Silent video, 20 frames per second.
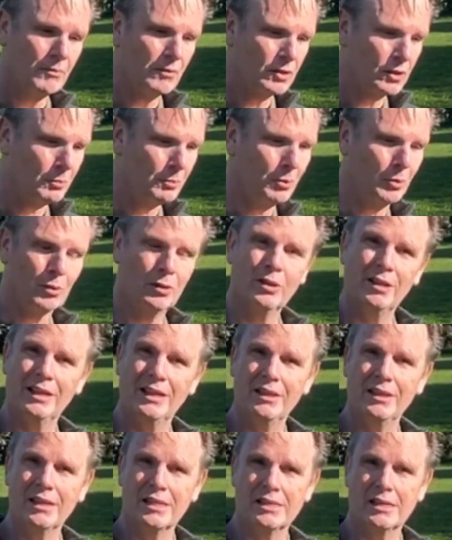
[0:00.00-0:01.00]
to put
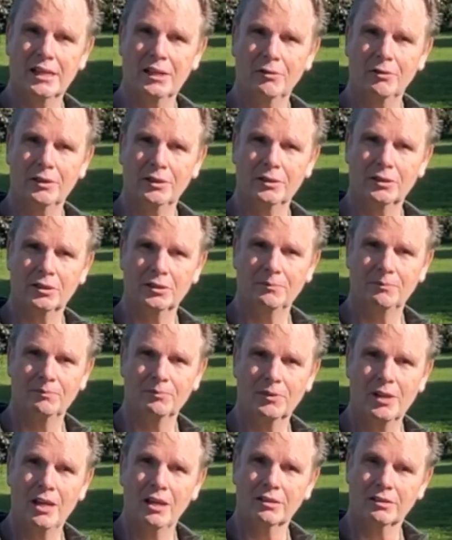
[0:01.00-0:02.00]
in these areas.
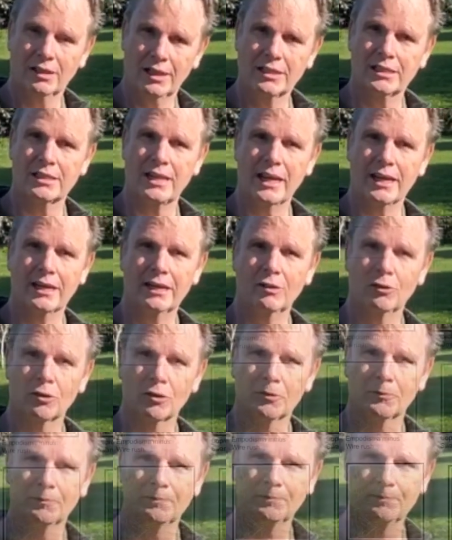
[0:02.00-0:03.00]
So let's take a
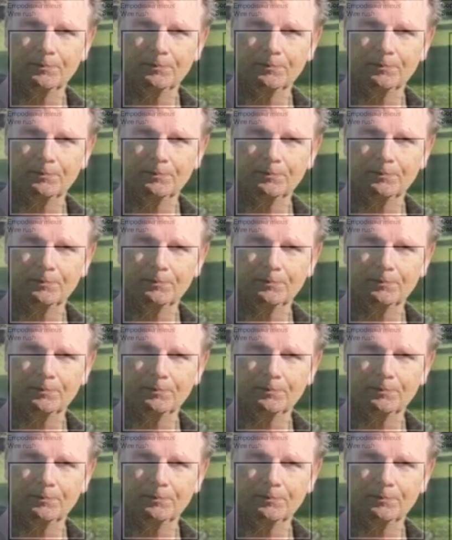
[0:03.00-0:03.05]
look.